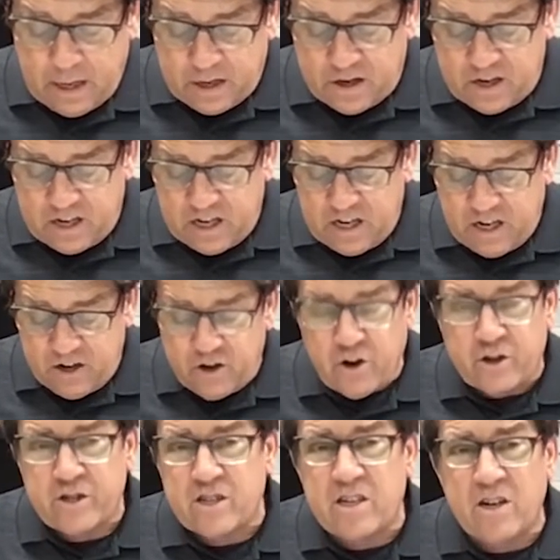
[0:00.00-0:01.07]
Indeed,
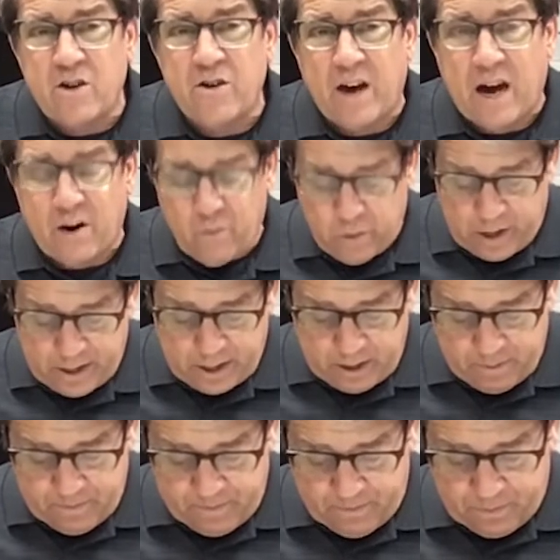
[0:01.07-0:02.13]
you're still not
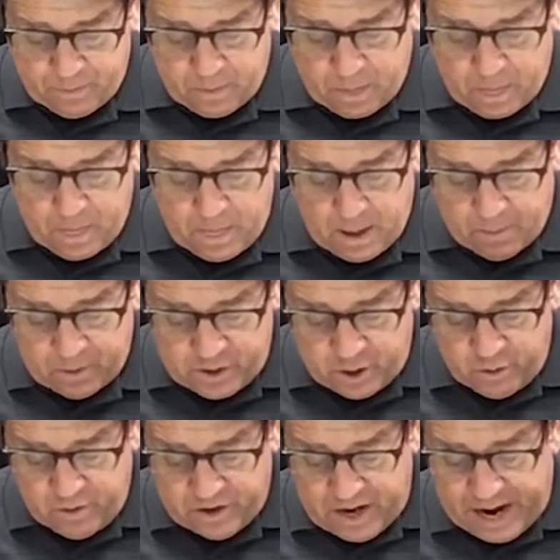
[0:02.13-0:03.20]
ready. Number
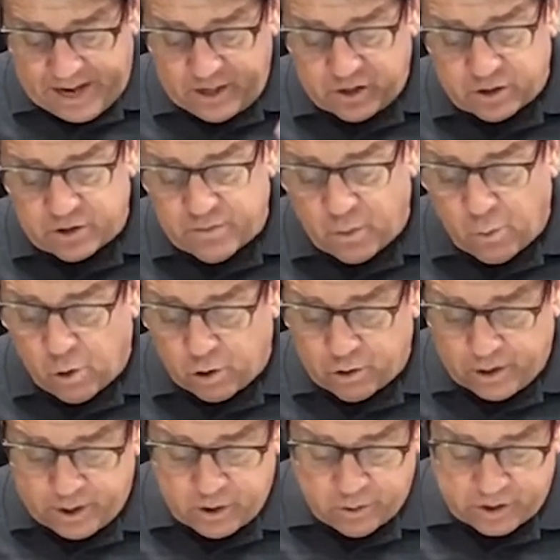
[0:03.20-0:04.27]
two, the dangers for
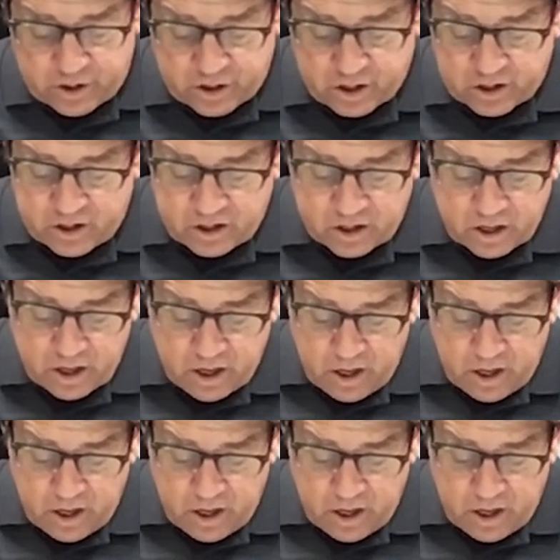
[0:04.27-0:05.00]
worldly Christians.